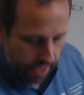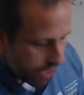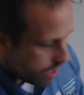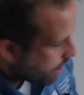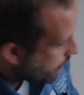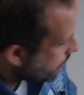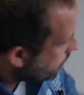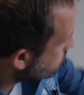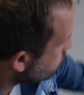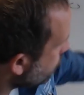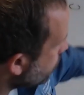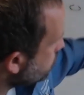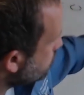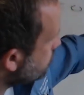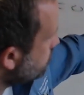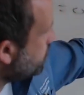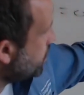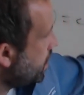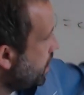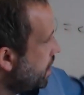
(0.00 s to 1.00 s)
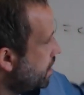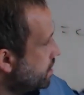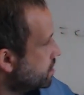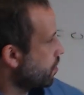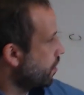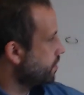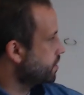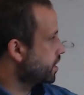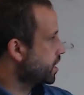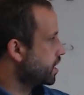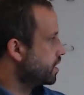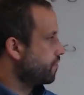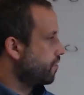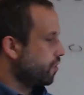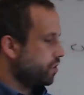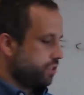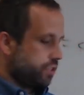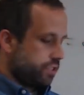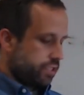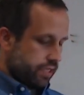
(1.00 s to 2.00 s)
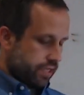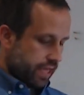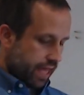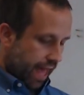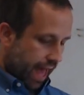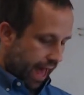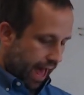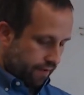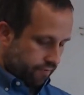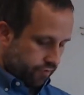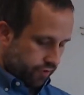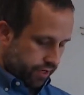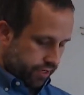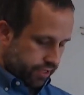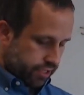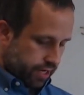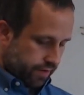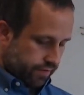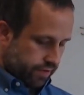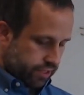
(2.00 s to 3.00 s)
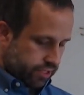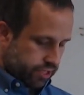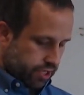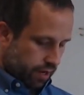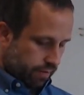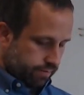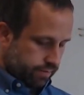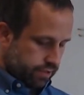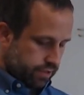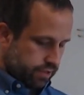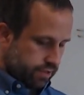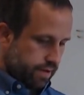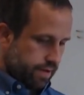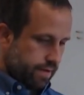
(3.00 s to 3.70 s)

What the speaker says: it's going to converge to the average of the jumps.